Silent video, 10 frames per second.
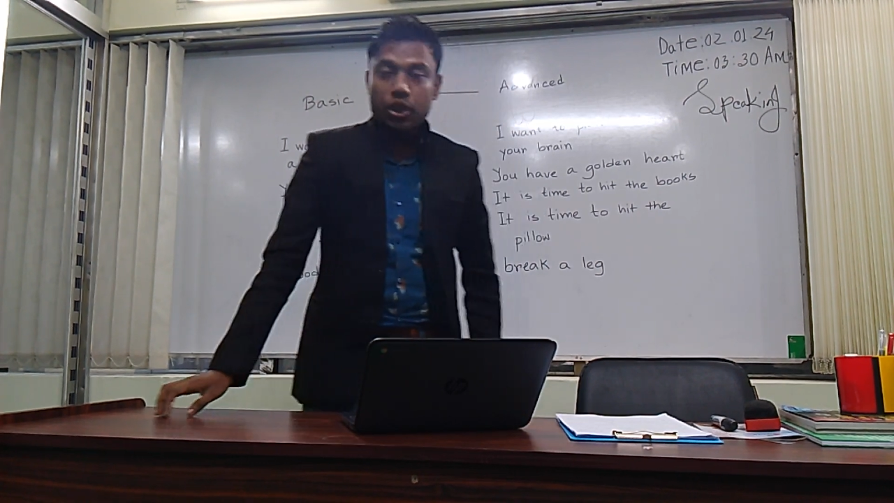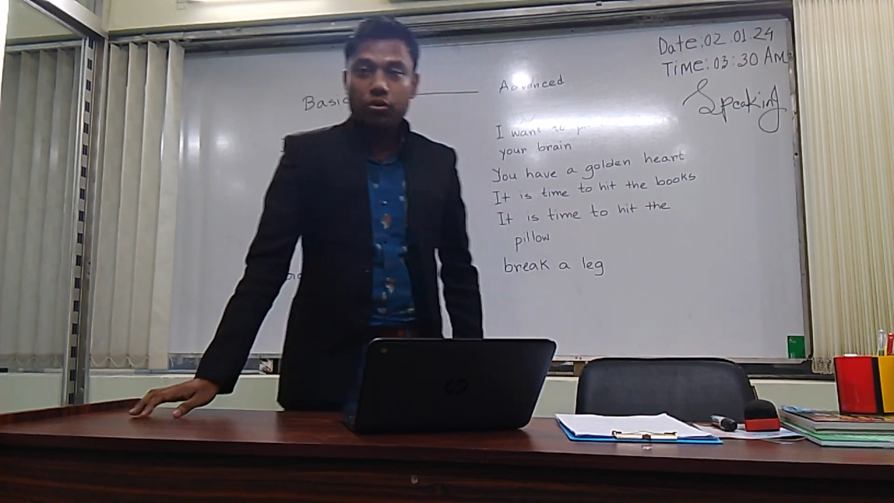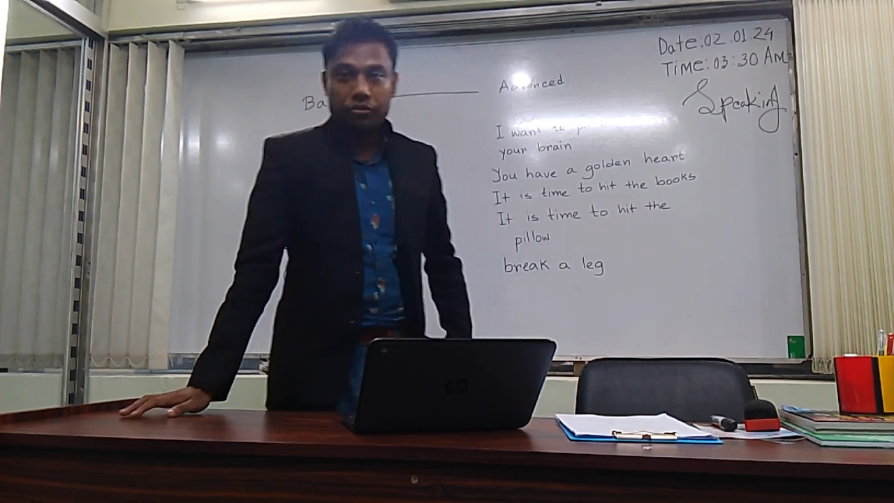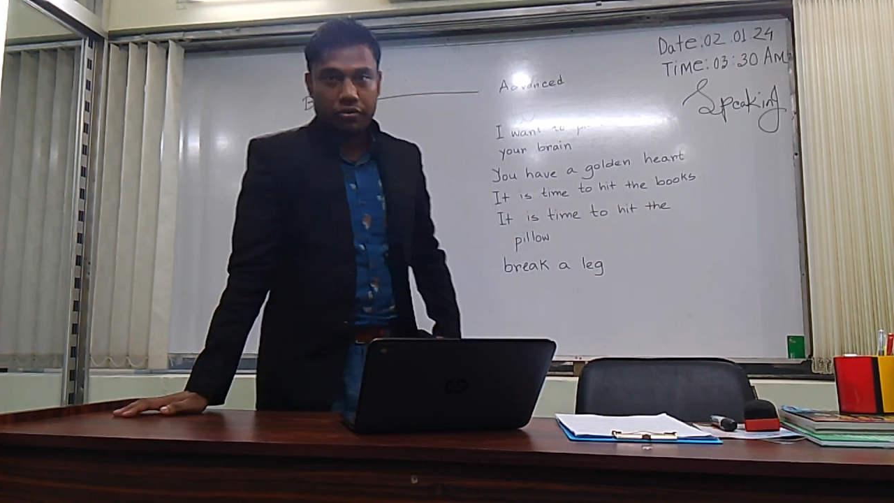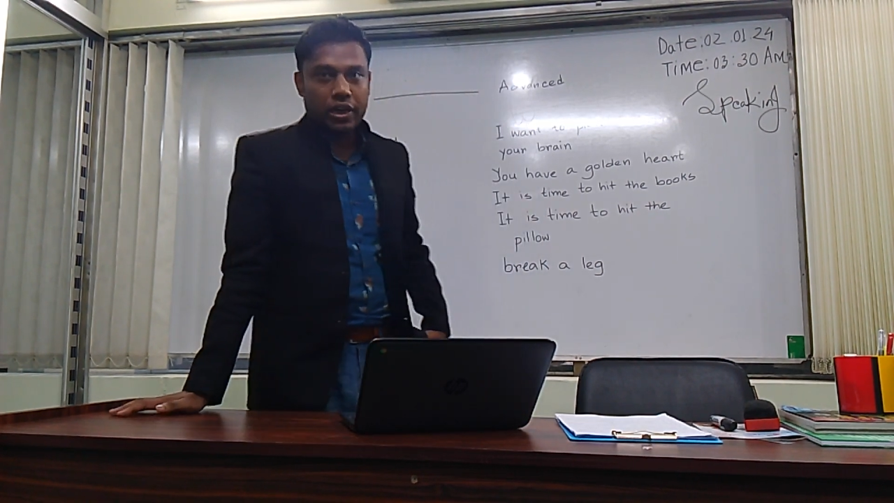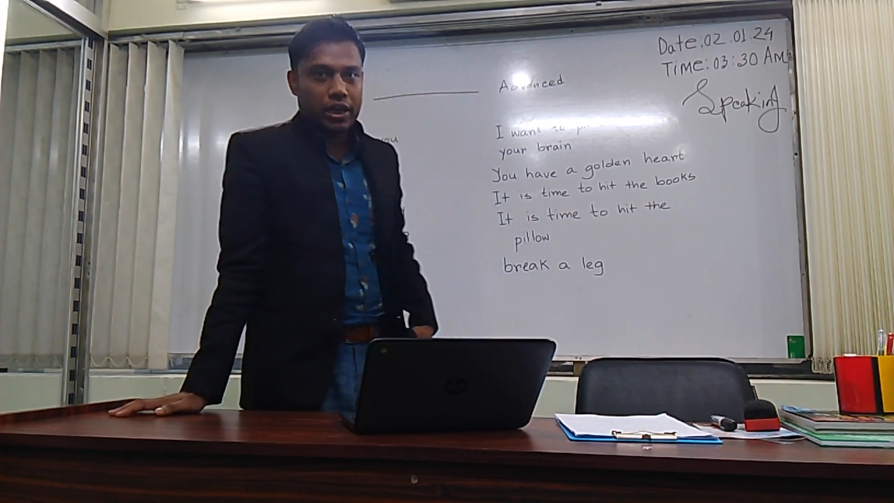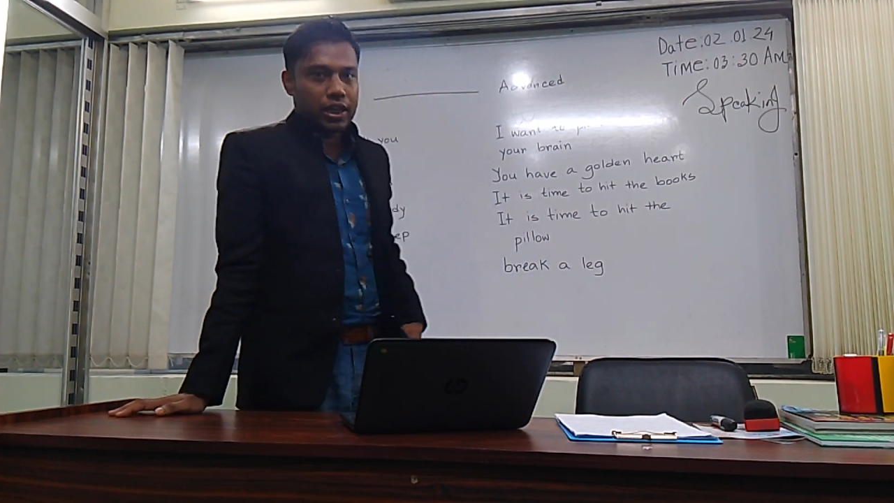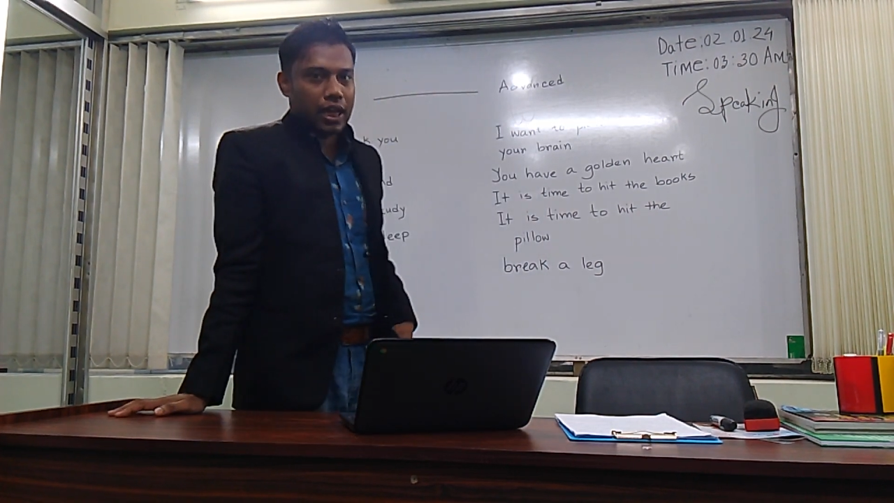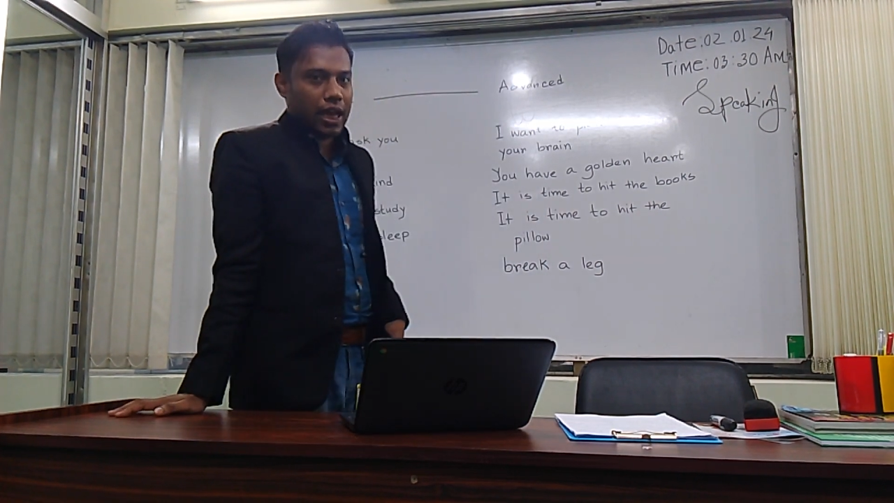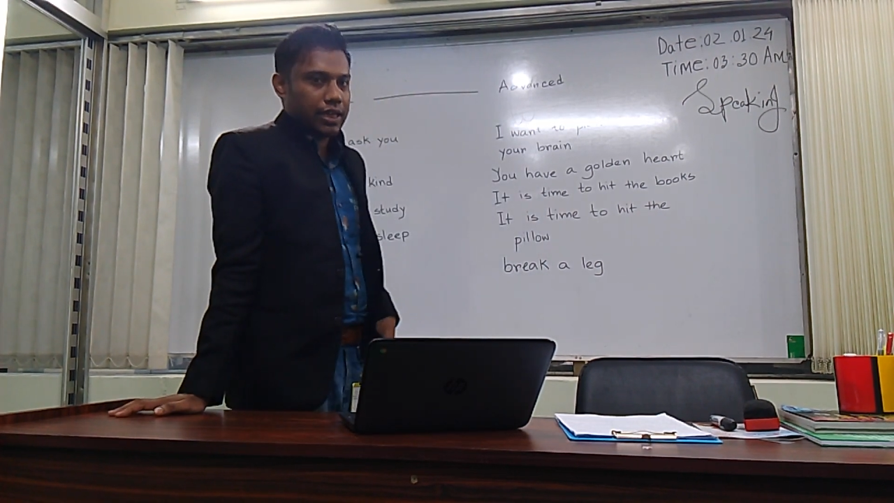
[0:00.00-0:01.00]
You are
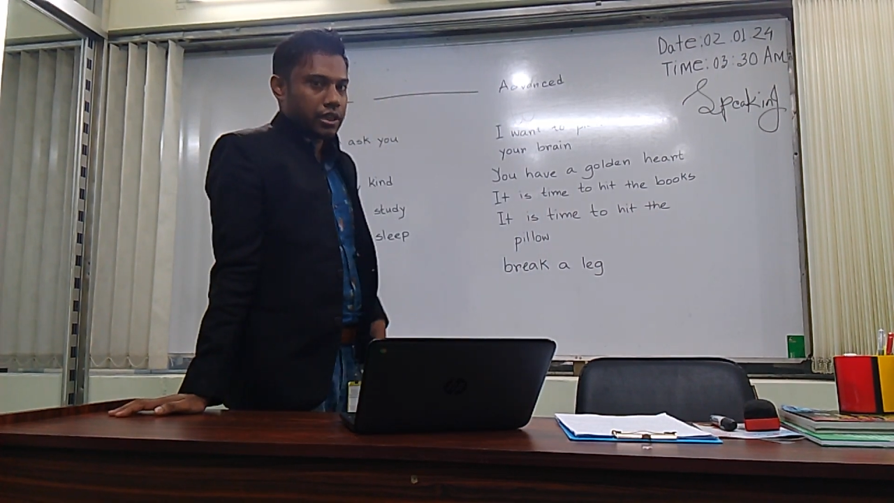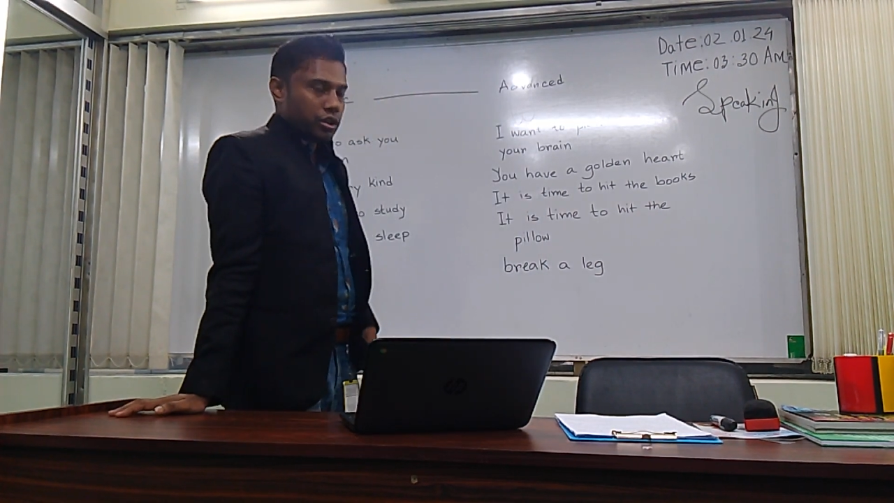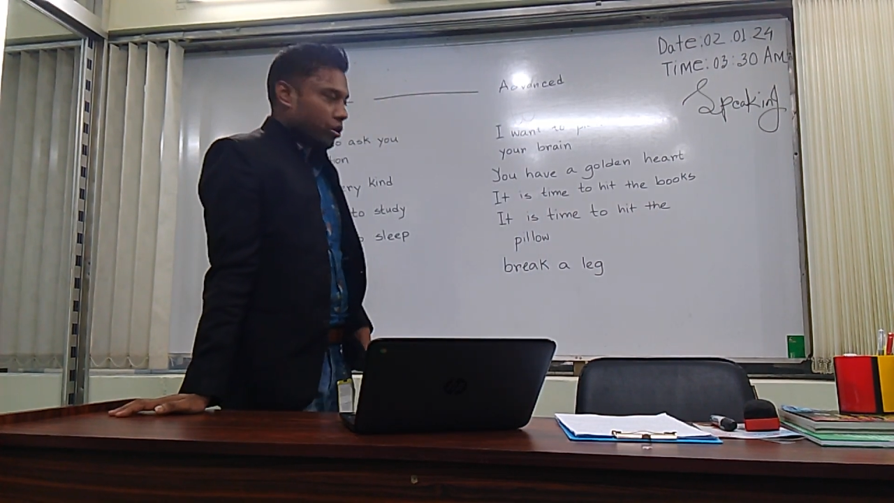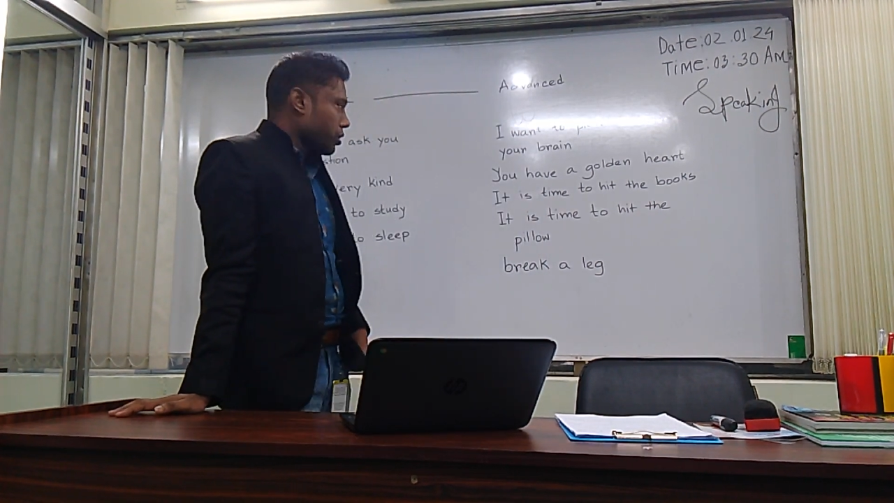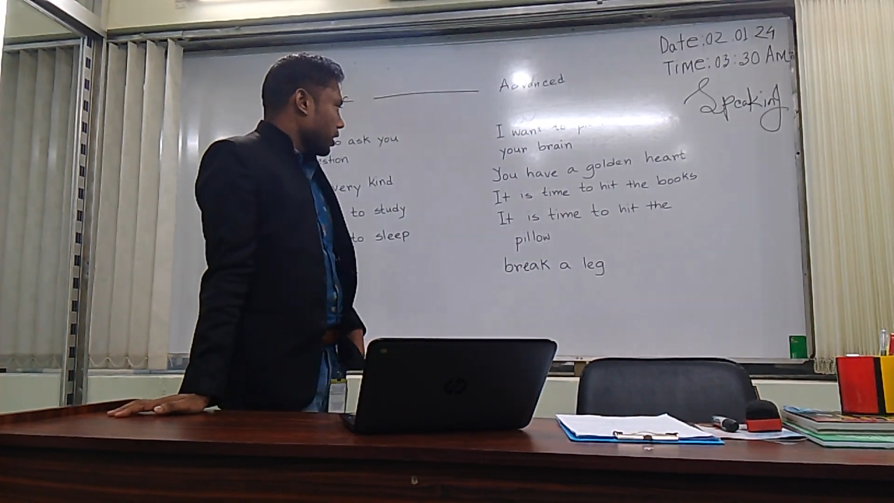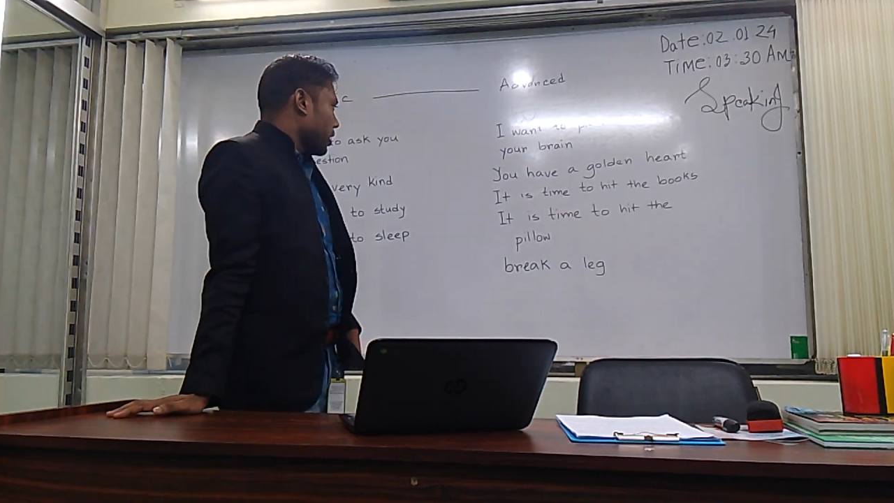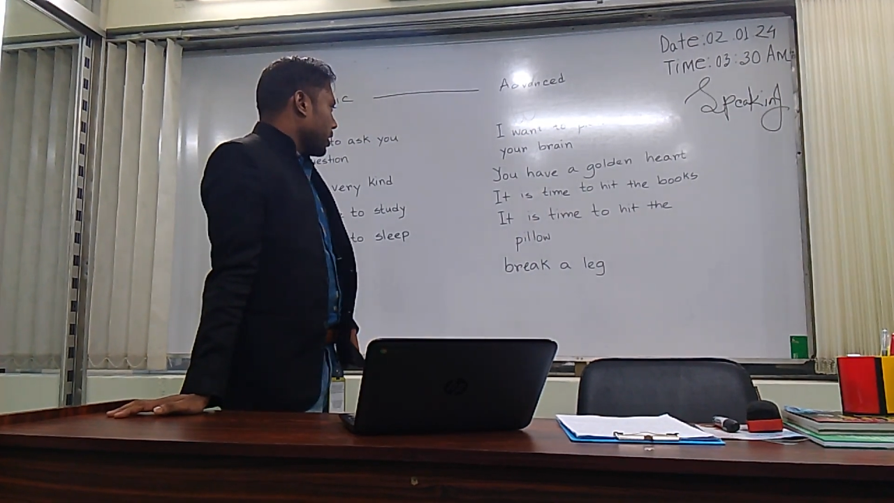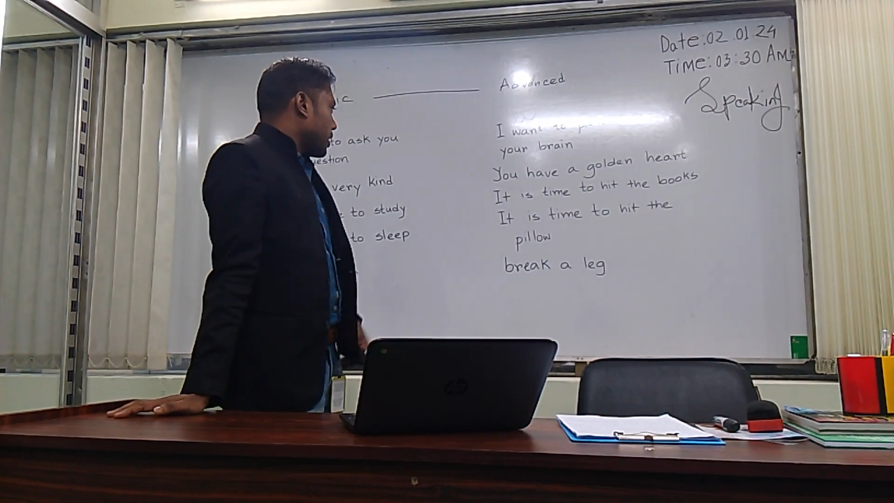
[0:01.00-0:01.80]
very kind. Okay,